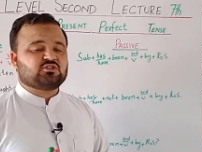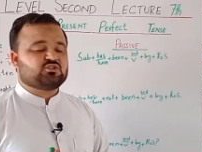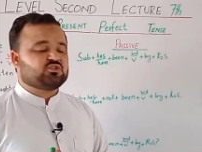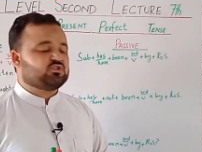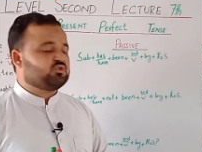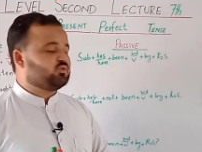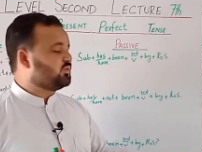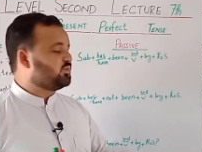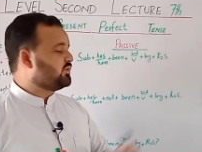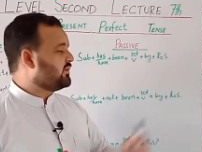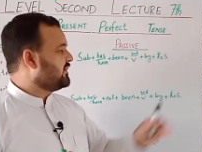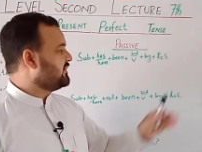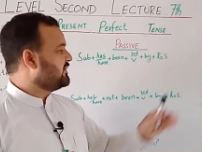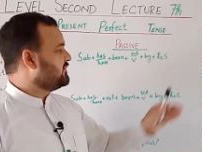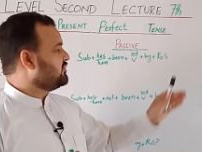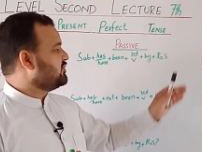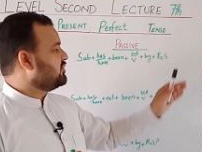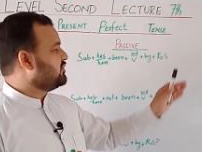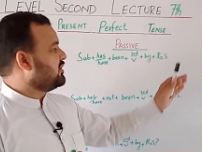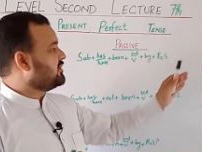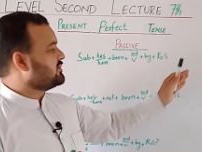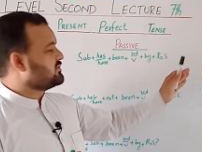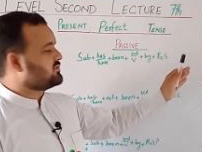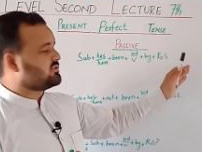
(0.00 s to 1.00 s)
you
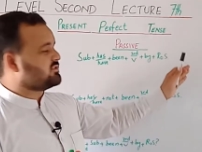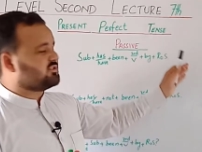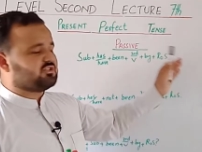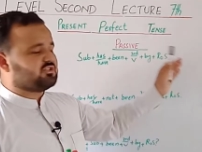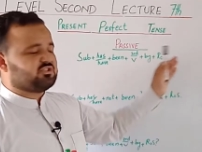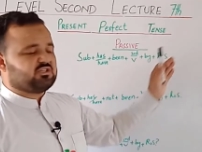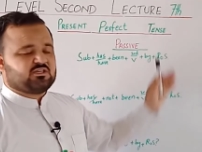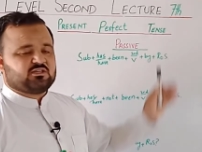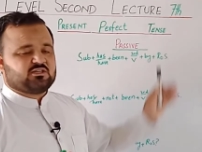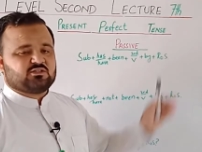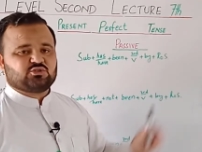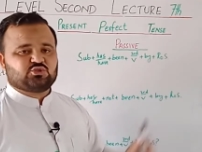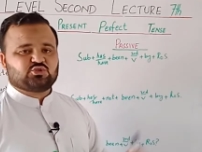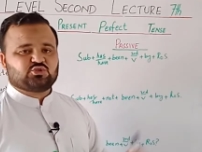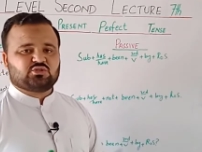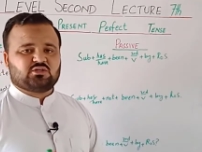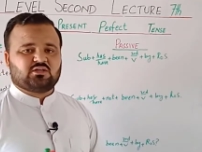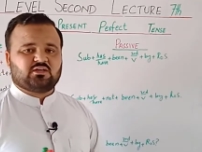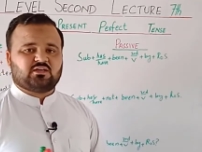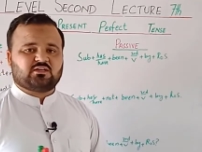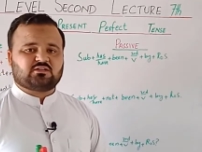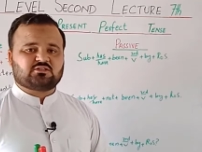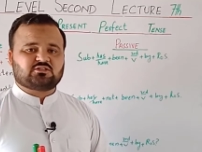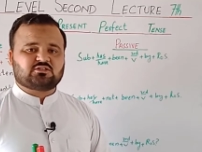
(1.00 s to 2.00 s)
cannot change
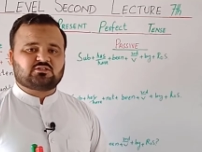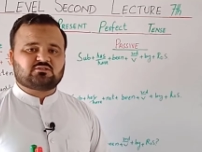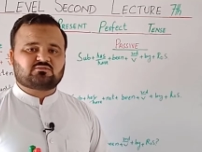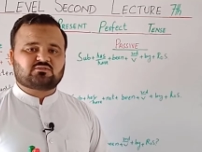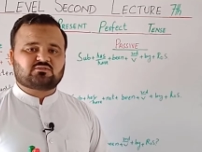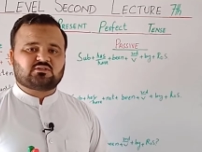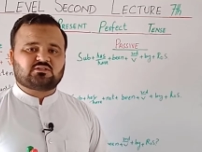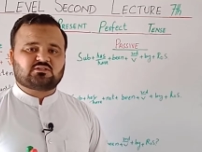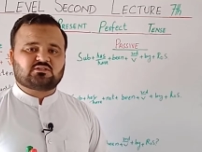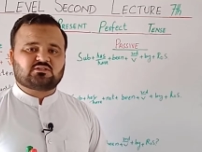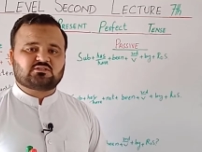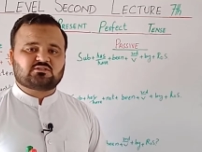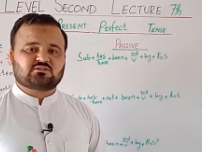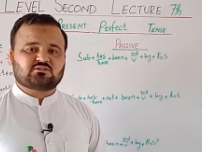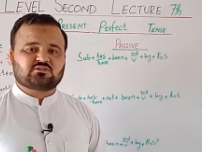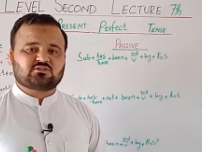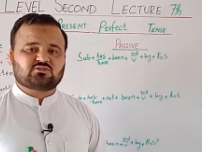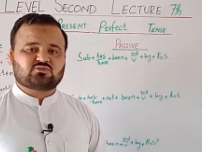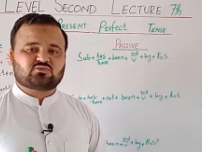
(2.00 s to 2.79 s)
active sentences